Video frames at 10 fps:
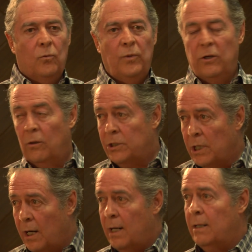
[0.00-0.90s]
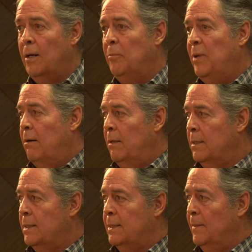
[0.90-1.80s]
We don't char our
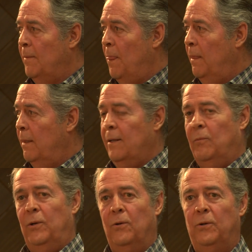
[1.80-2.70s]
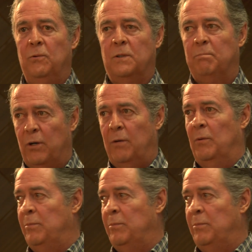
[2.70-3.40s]
barrels, and we don't use bourbon